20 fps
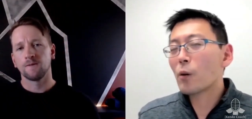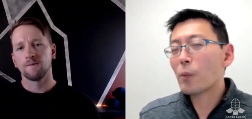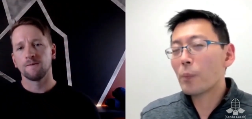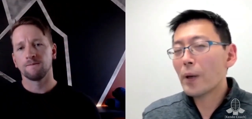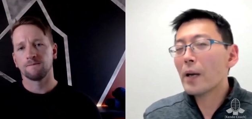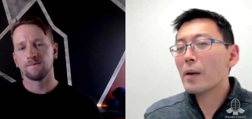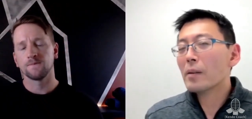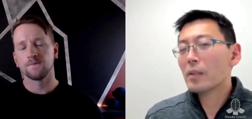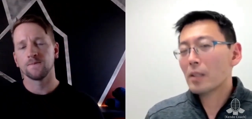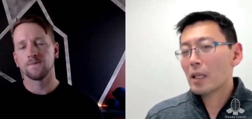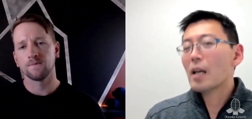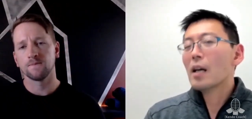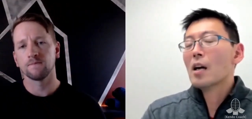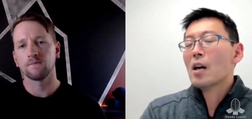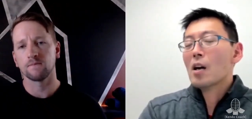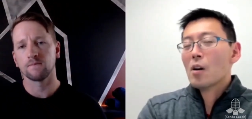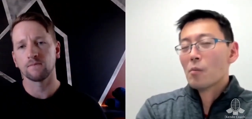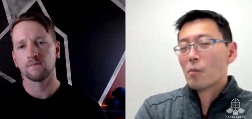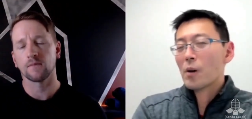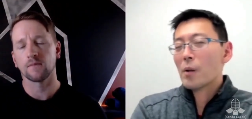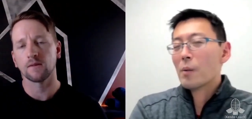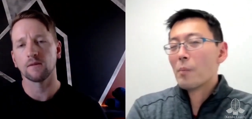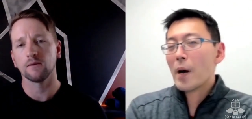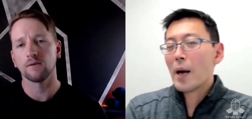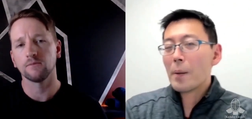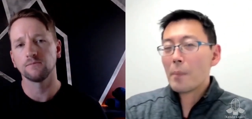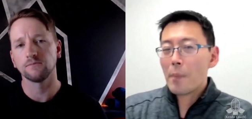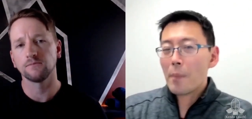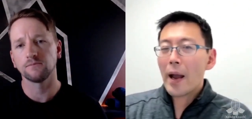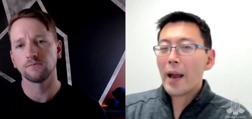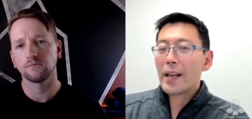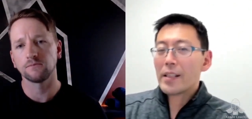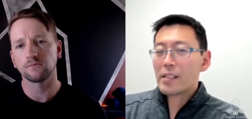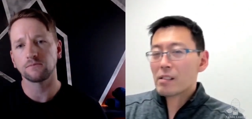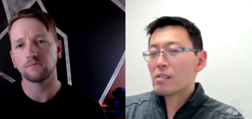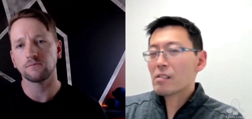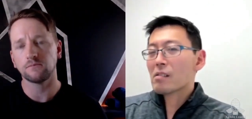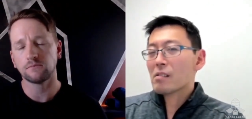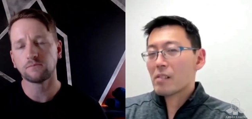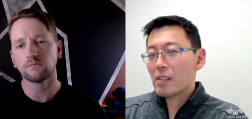Speaker 1: bit with my
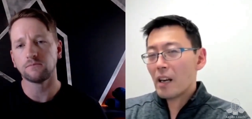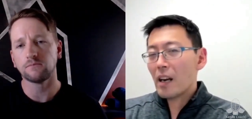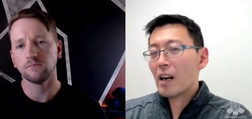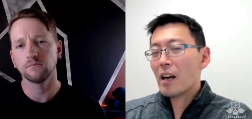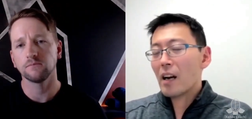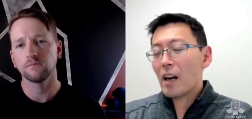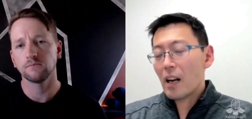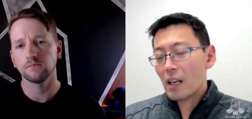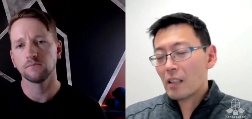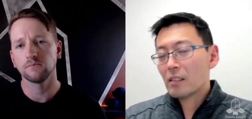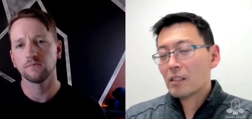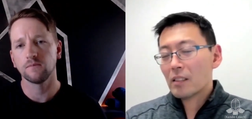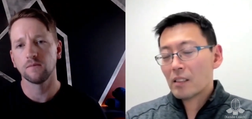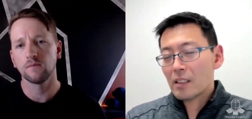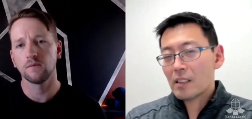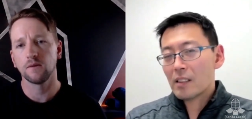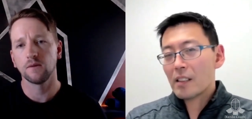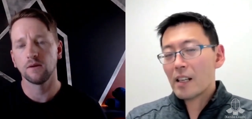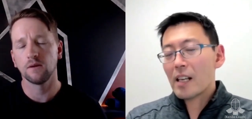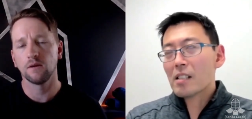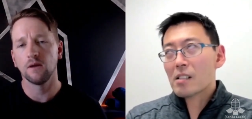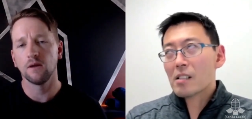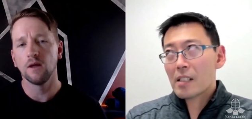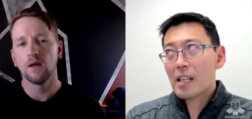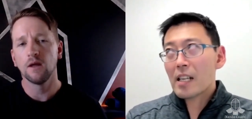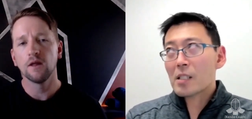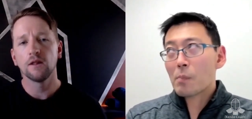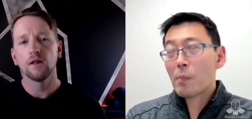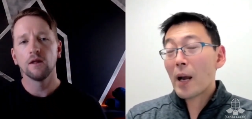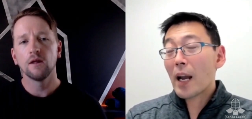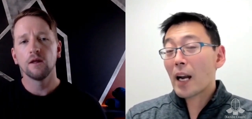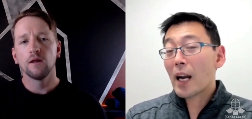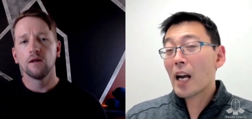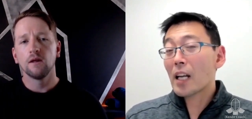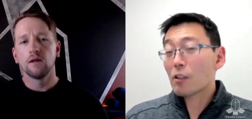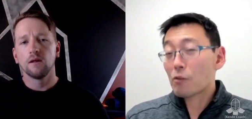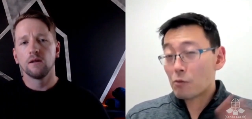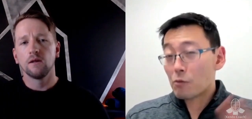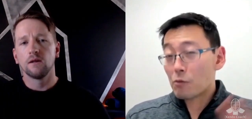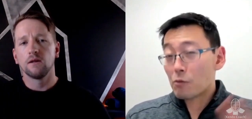mates. Yeah. That's, that's my kind
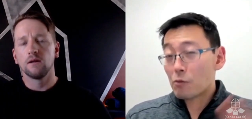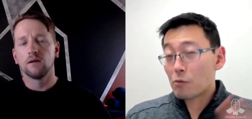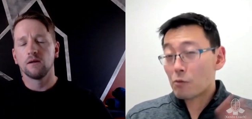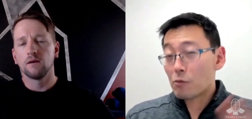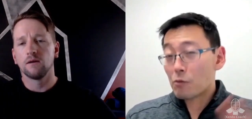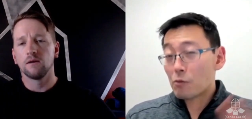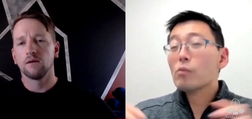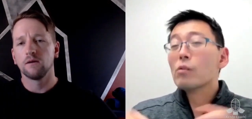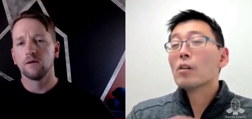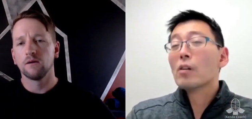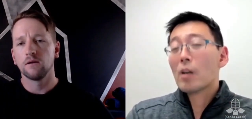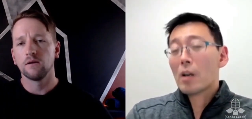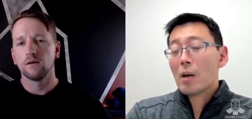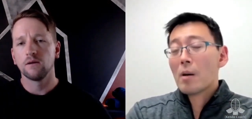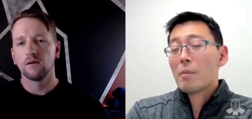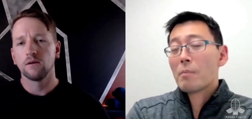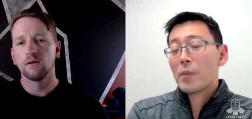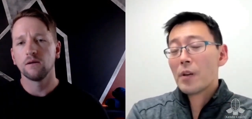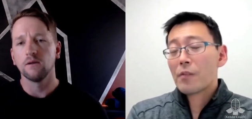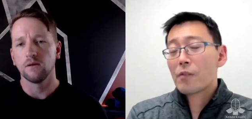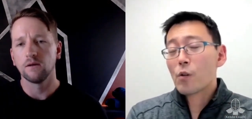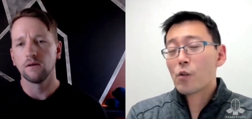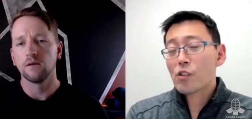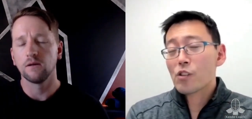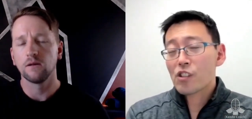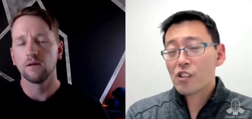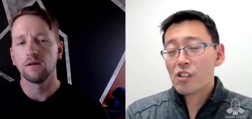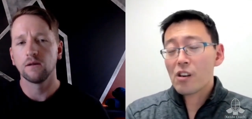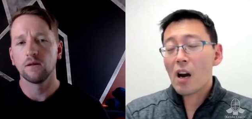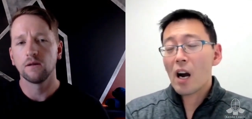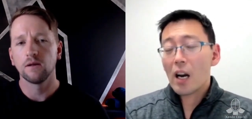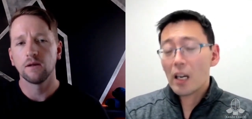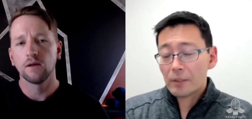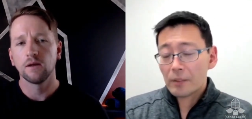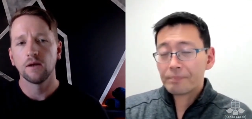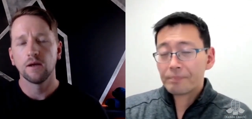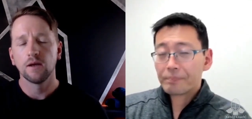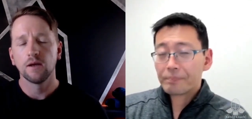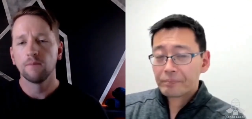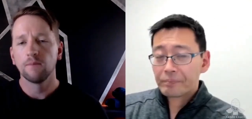of ritual before Shiai.
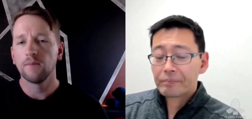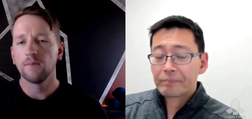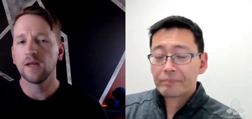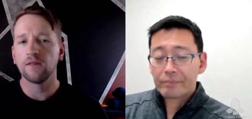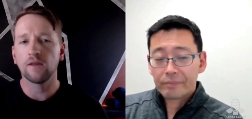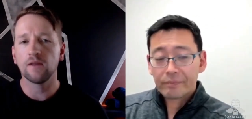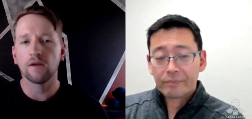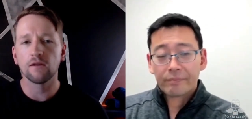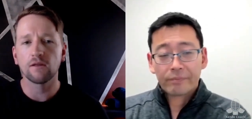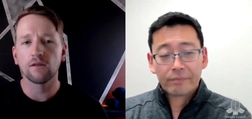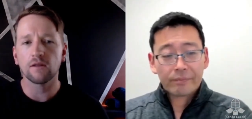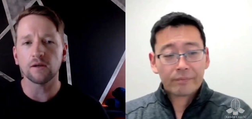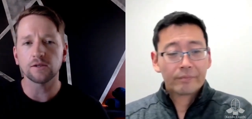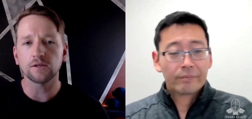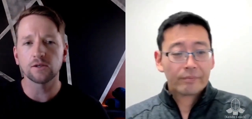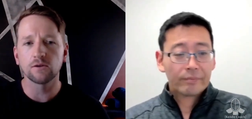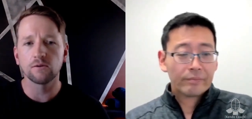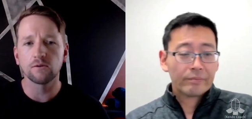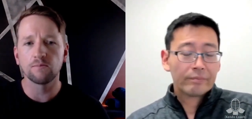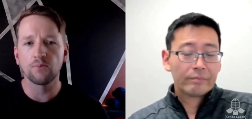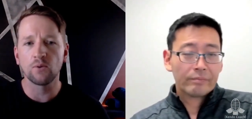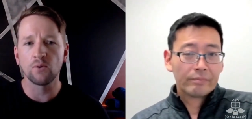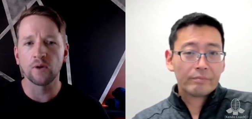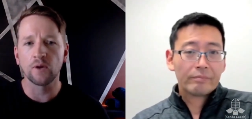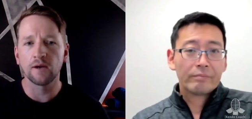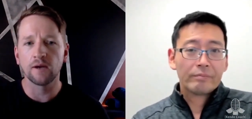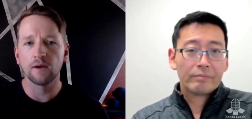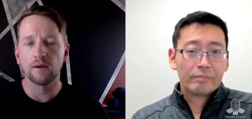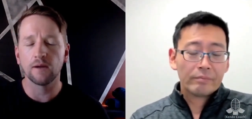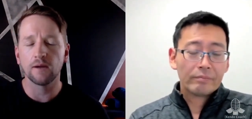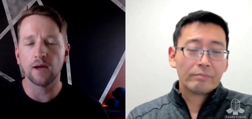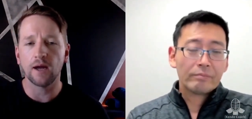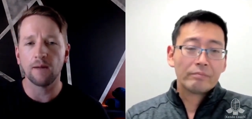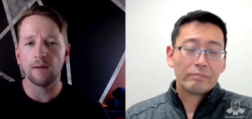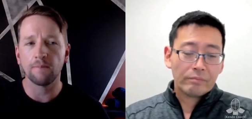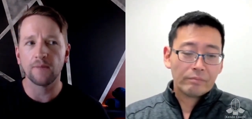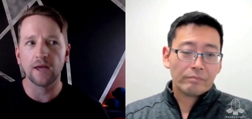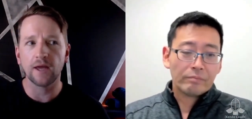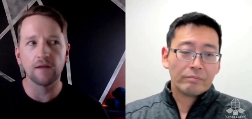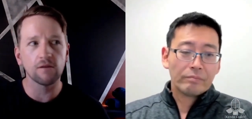
Speaker 2: Man, that is such a good point. Um, as a
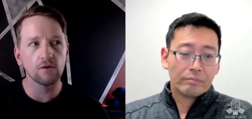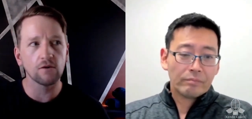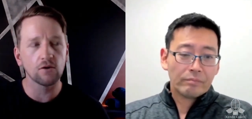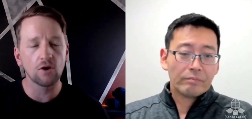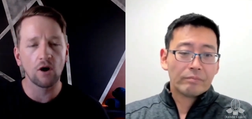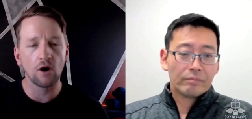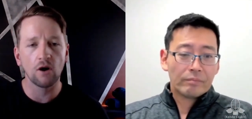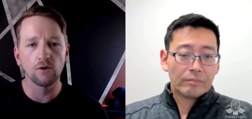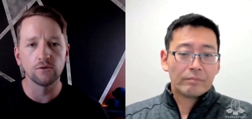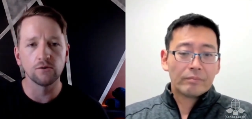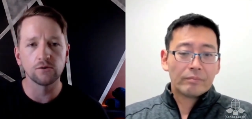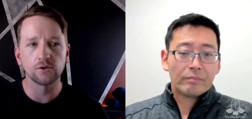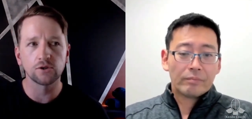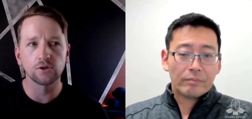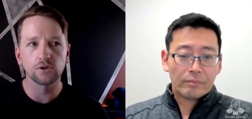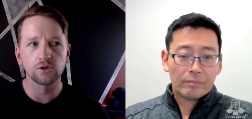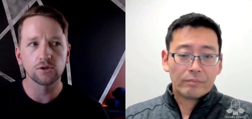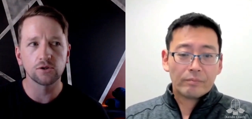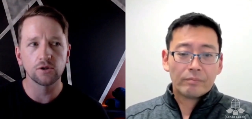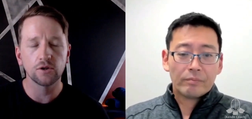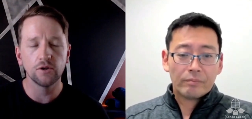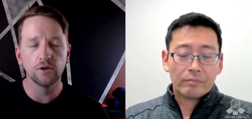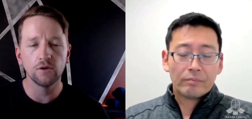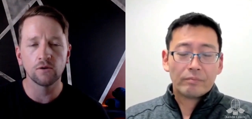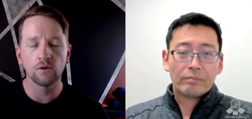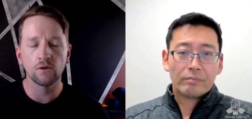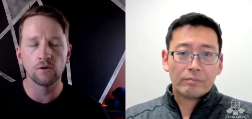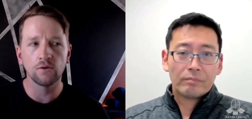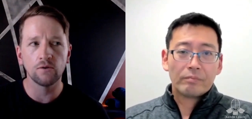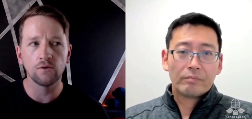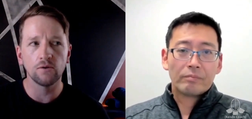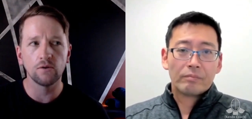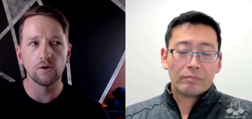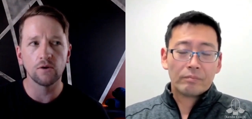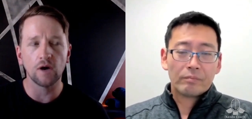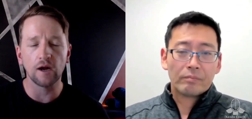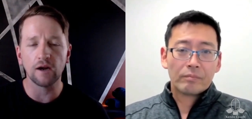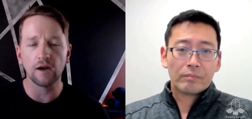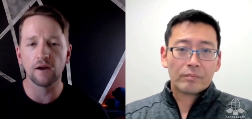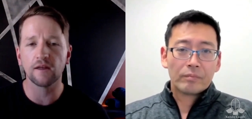coach, you know, and I
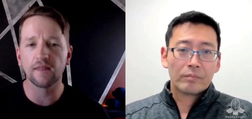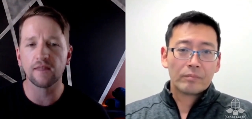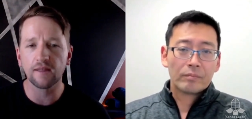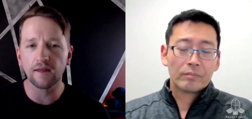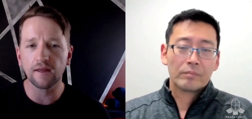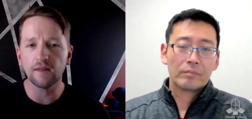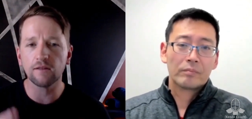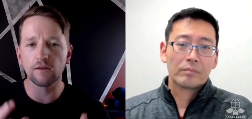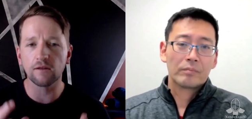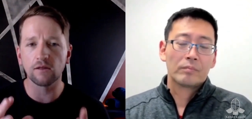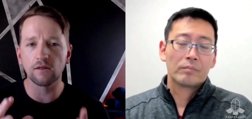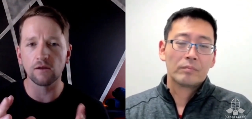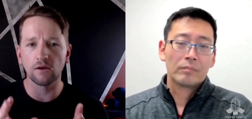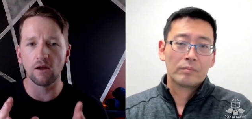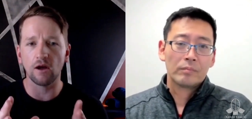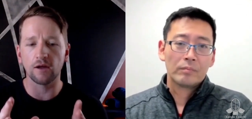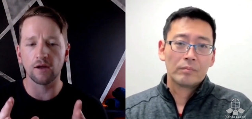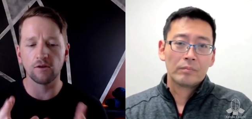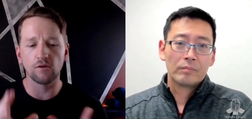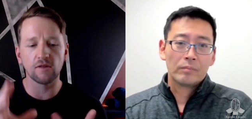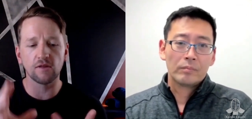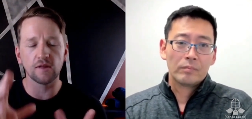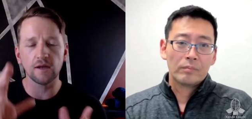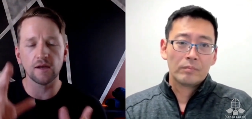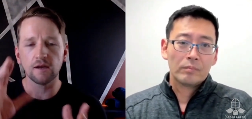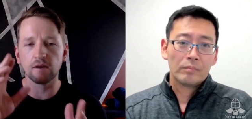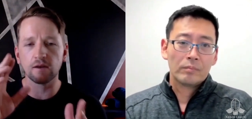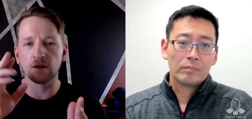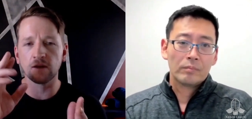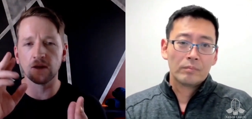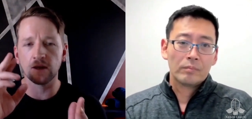see this a lot. You see it in in,